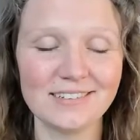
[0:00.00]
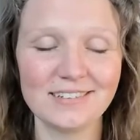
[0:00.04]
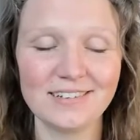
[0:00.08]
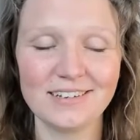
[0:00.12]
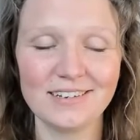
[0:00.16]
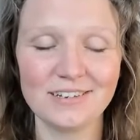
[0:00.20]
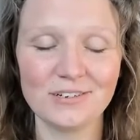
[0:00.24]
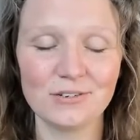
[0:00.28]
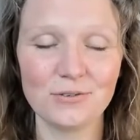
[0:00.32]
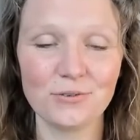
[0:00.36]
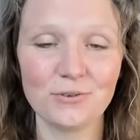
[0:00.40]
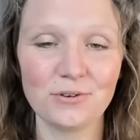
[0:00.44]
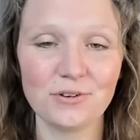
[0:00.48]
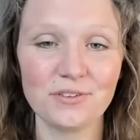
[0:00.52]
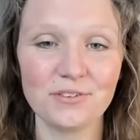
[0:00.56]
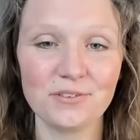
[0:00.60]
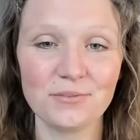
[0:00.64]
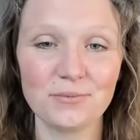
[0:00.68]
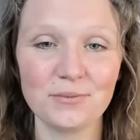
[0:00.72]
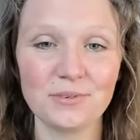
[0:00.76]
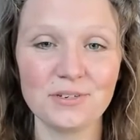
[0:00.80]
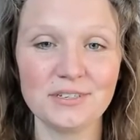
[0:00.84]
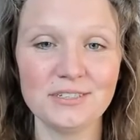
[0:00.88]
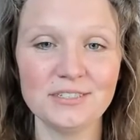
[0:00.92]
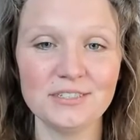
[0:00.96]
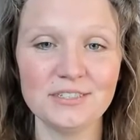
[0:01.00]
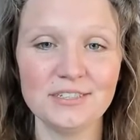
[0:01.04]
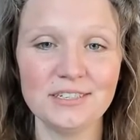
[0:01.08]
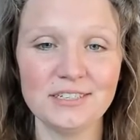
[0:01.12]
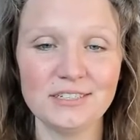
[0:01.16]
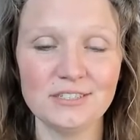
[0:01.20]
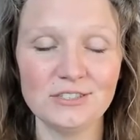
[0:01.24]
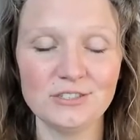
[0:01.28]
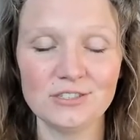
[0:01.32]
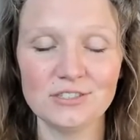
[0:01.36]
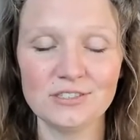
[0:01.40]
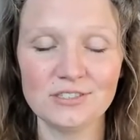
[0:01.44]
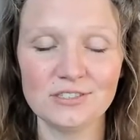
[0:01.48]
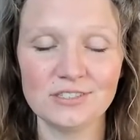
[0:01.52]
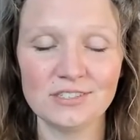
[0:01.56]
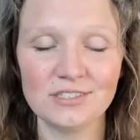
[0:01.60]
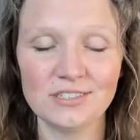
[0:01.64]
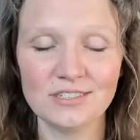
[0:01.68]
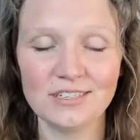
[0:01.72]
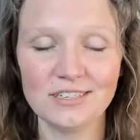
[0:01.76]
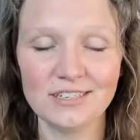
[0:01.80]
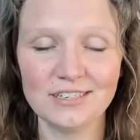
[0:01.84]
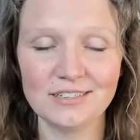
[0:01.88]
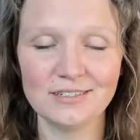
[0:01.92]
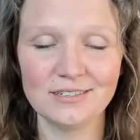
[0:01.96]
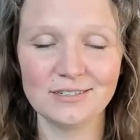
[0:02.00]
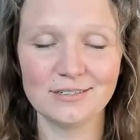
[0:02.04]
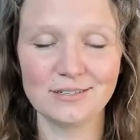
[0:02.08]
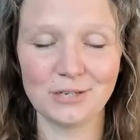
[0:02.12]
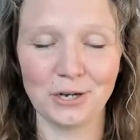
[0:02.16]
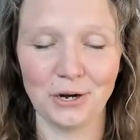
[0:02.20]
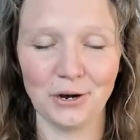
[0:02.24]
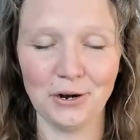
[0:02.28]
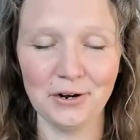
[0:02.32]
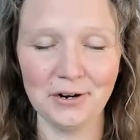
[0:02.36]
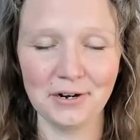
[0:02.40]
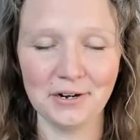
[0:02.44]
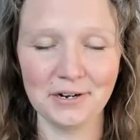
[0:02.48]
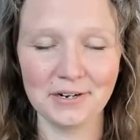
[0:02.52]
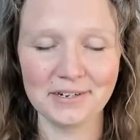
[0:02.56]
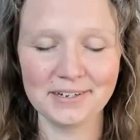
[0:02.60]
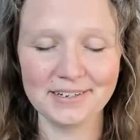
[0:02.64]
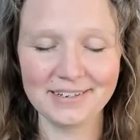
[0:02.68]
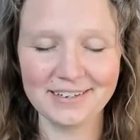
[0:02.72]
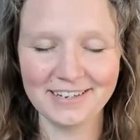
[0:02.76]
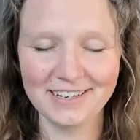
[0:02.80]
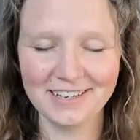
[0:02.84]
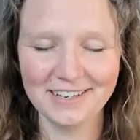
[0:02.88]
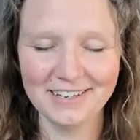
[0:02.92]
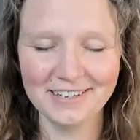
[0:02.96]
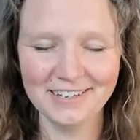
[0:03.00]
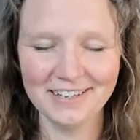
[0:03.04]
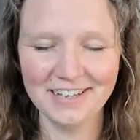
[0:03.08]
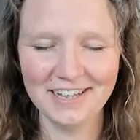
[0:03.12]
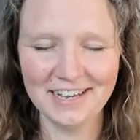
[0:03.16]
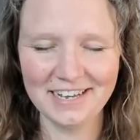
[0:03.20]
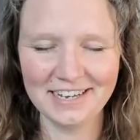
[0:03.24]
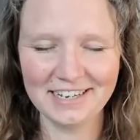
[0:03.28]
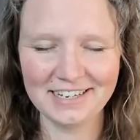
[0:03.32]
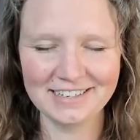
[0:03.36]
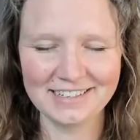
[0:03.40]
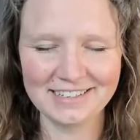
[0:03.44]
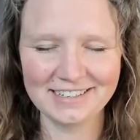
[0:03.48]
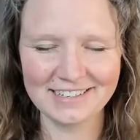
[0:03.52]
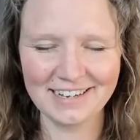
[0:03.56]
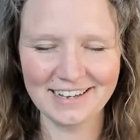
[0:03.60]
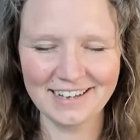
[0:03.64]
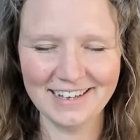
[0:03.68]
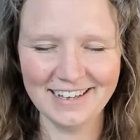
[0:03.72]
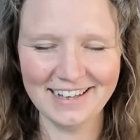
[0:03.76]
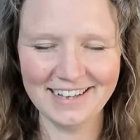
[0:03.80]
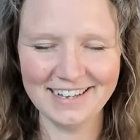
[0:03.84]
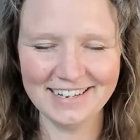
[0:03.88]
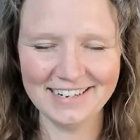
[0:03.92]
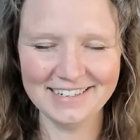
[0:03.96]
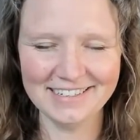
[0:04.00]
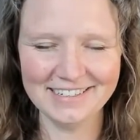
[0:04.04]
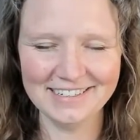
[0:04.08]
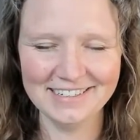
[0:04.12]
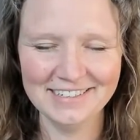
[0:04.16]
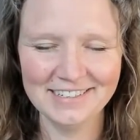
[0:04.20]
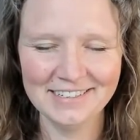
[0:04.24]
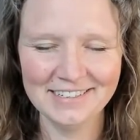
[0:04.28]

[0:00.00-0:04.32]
ignore the wheel and you're just sitting in the dark. Like, God.